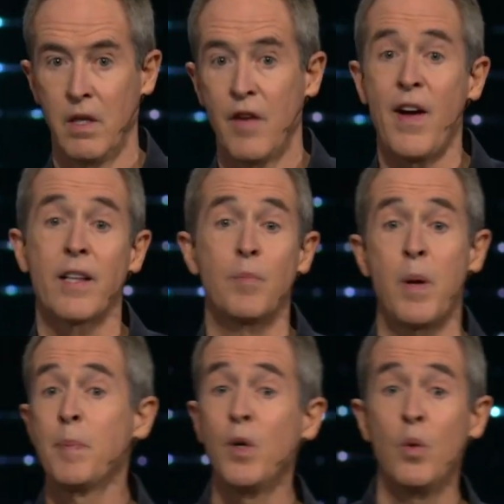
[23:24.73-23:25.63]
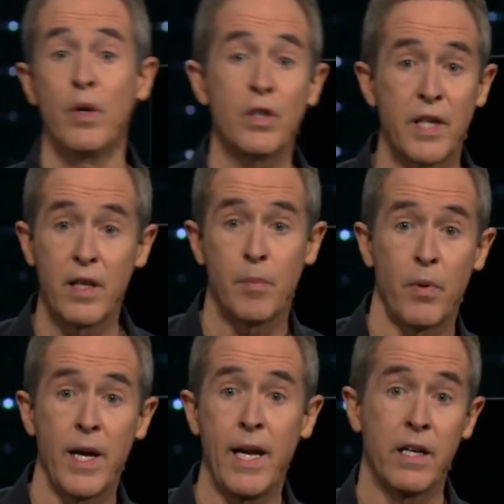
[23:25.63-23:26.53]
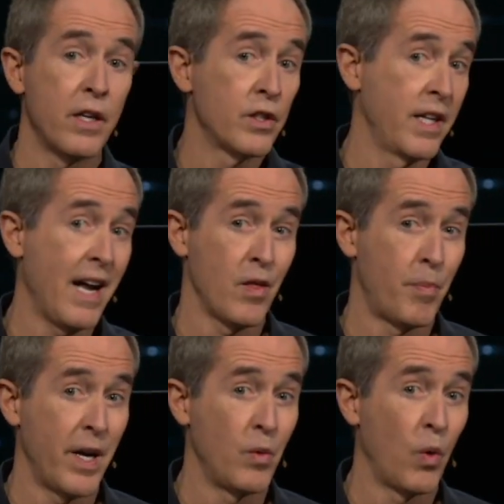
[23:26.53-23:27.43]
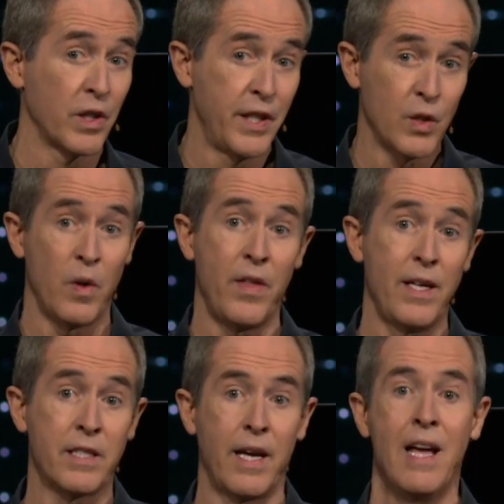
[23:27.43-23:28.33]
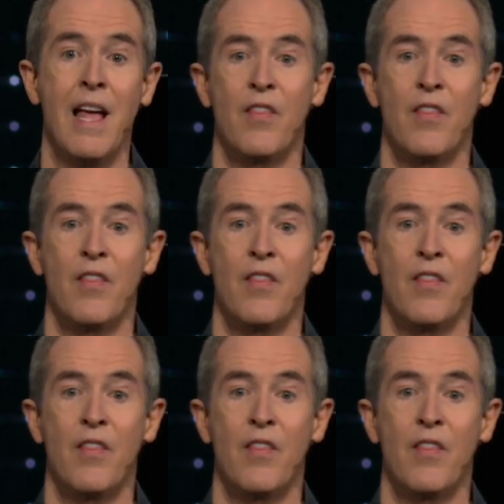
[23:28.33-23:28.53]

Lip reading: In fact, people who understand the brain and understand how the brain works, here's what they say.